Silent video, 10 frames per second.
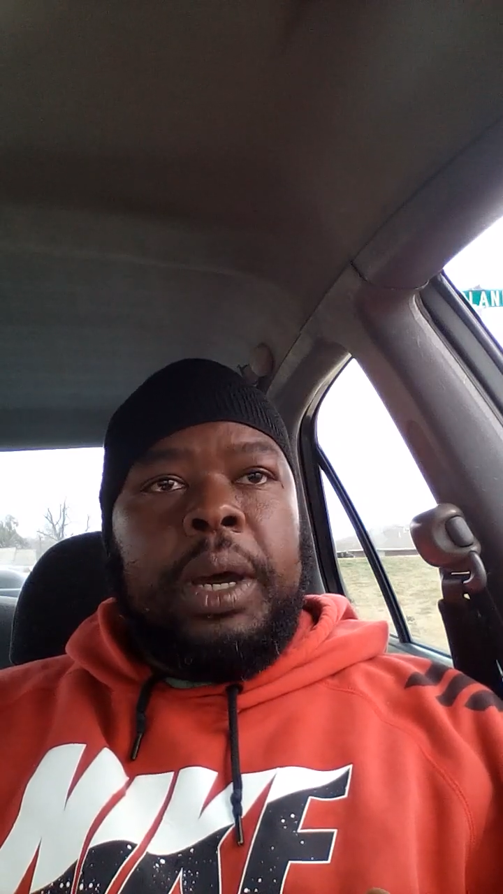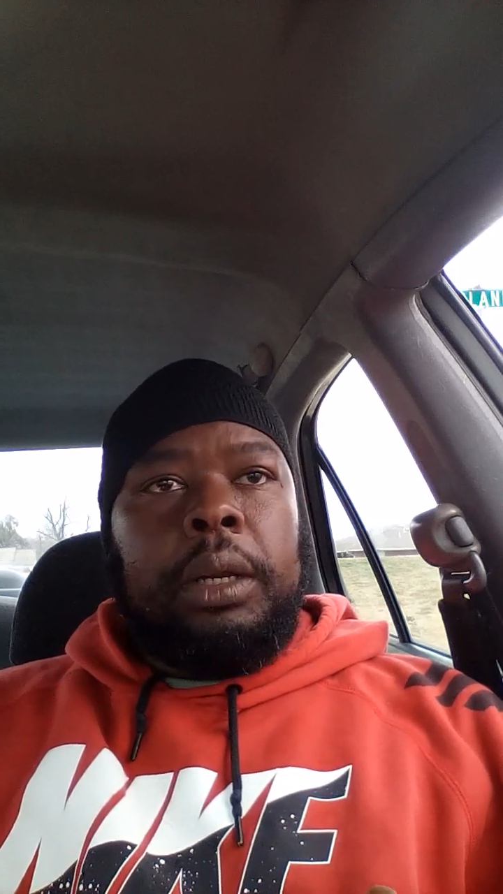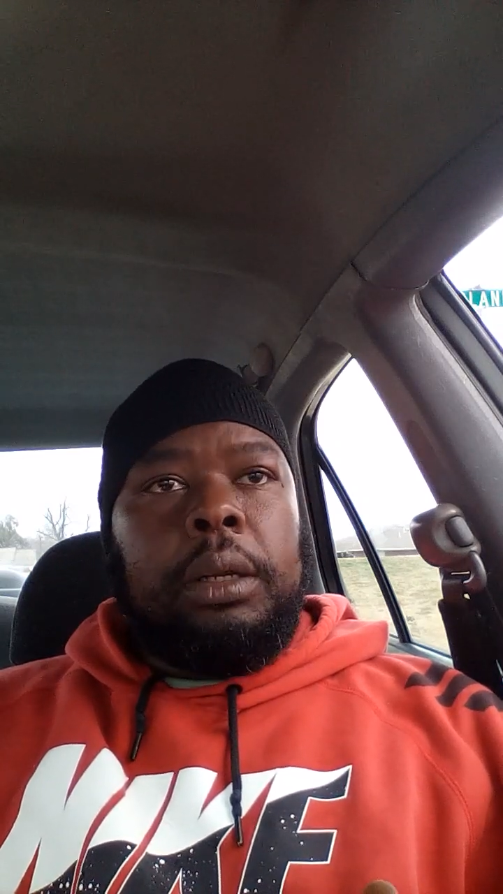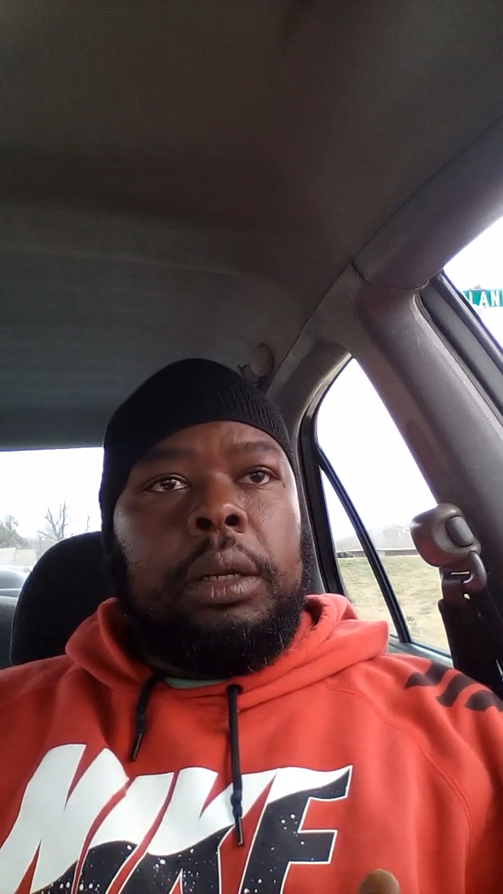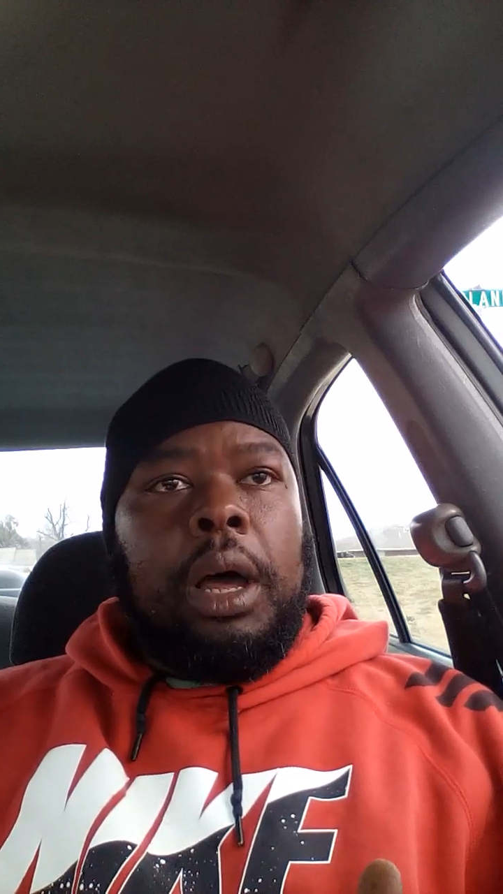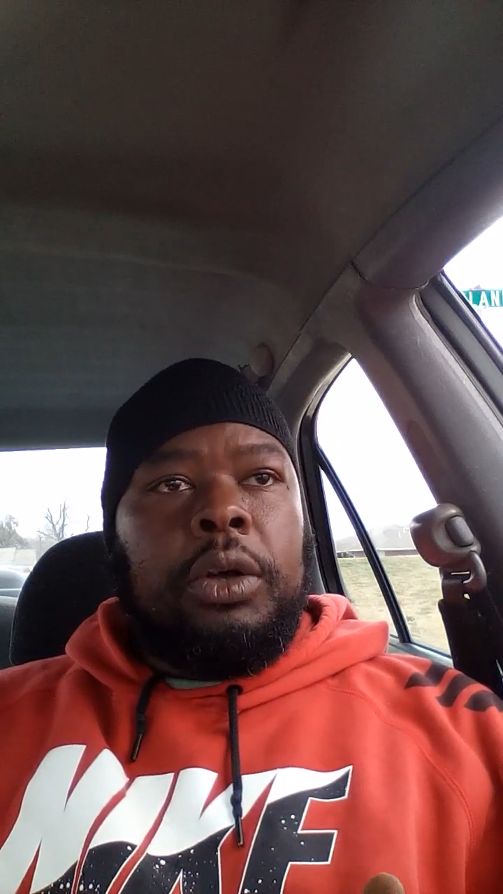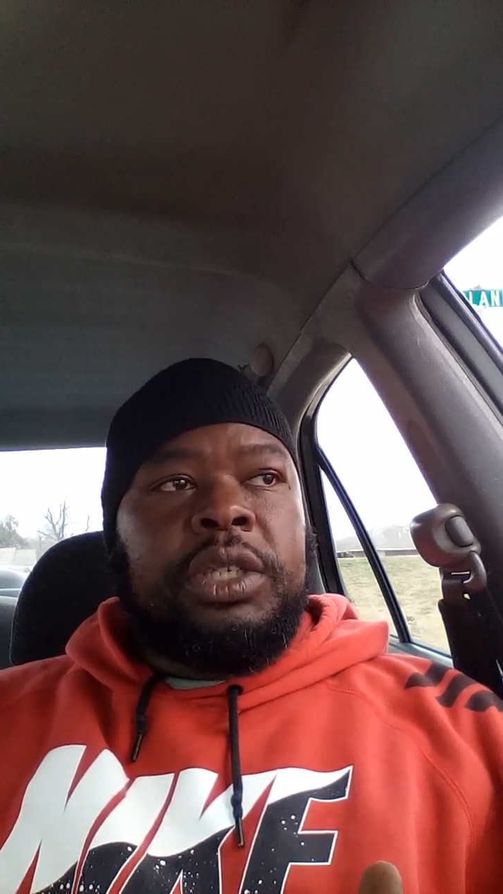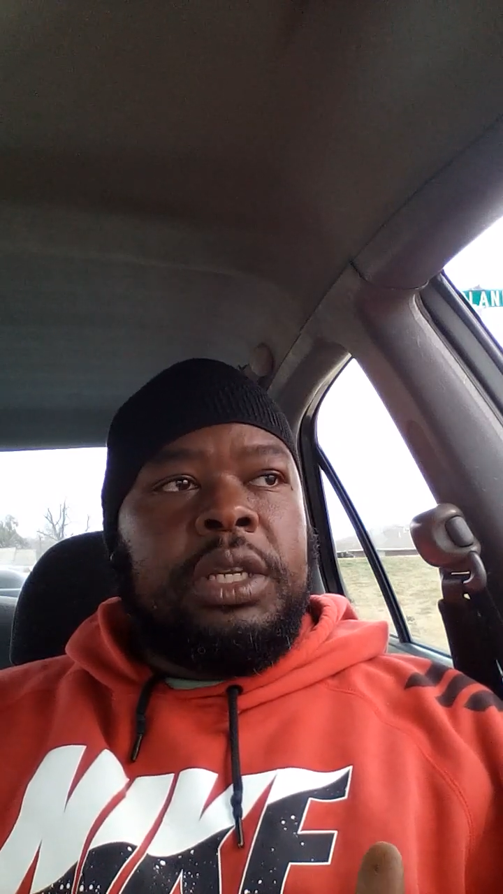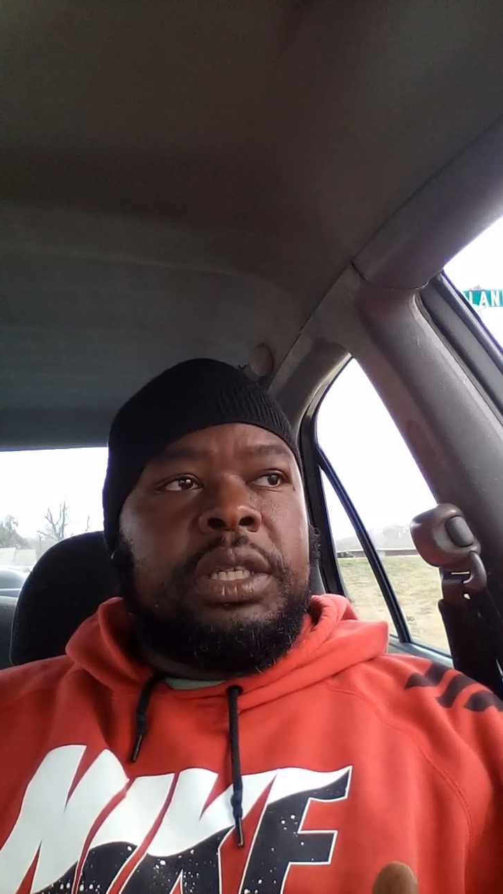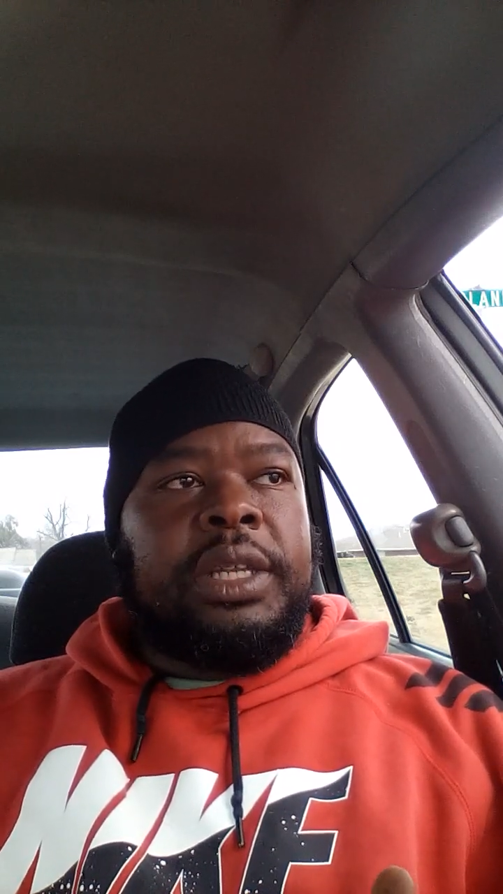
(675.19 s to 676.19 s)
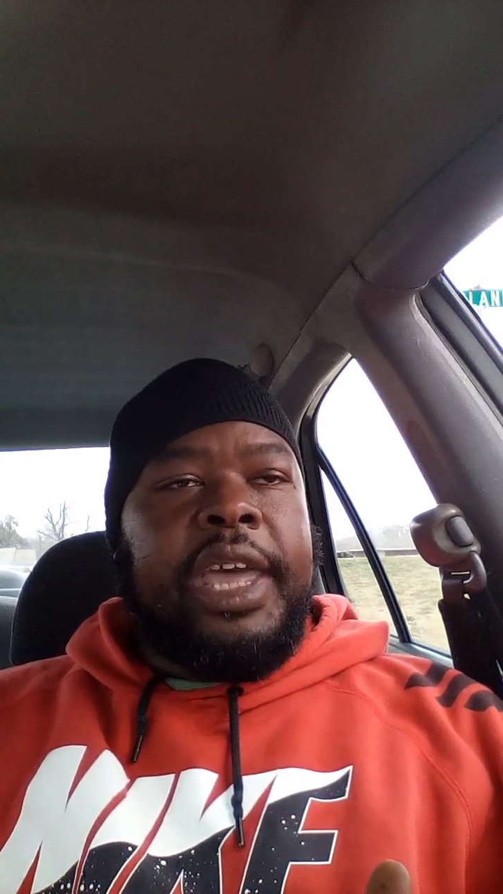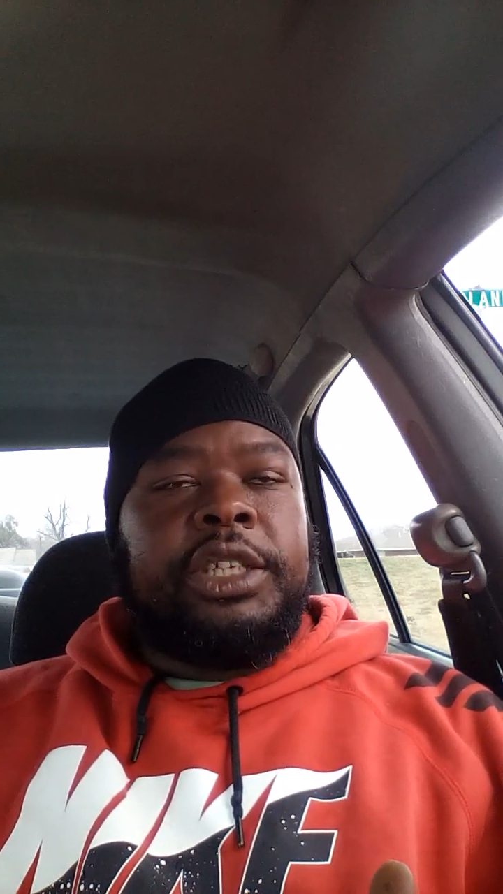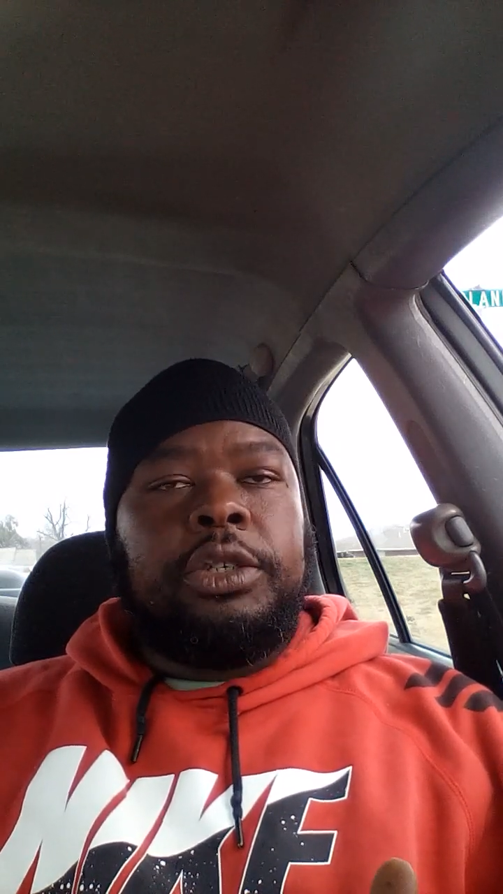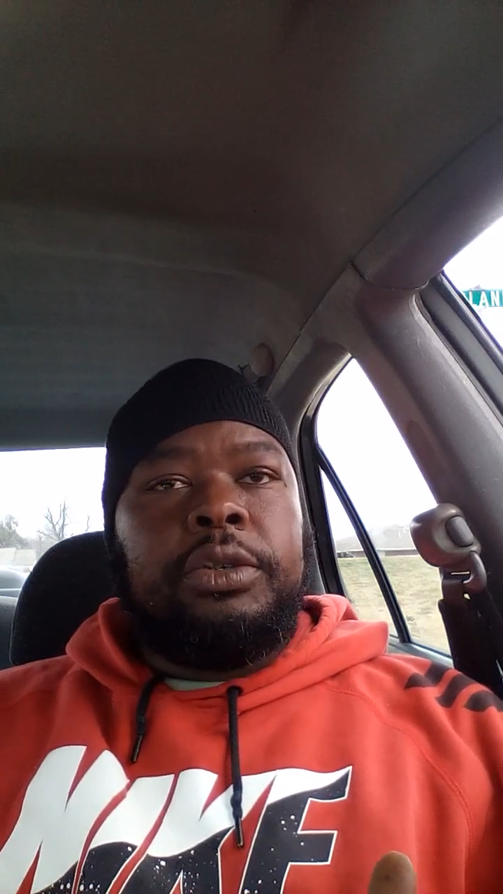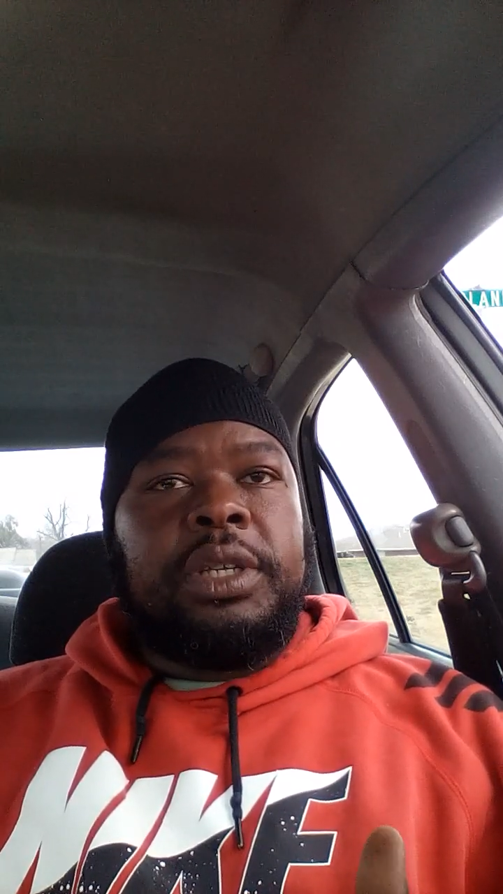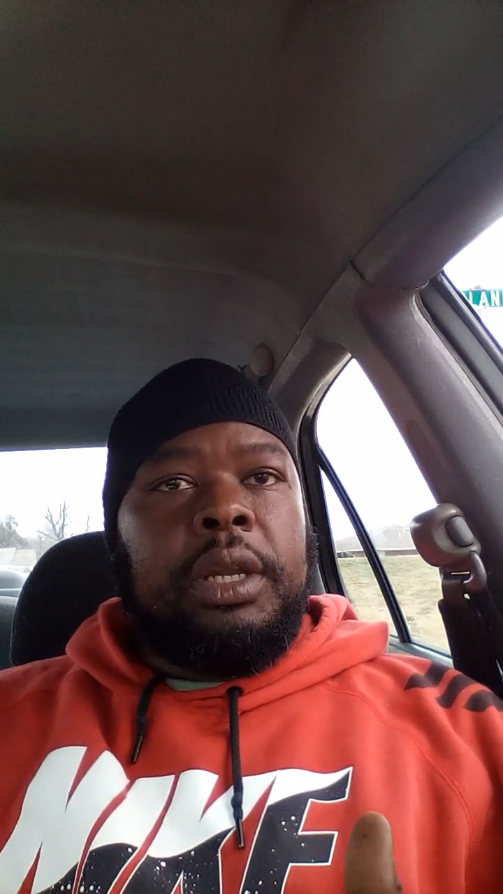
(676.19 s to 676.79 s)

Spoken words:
under the laws and the statutes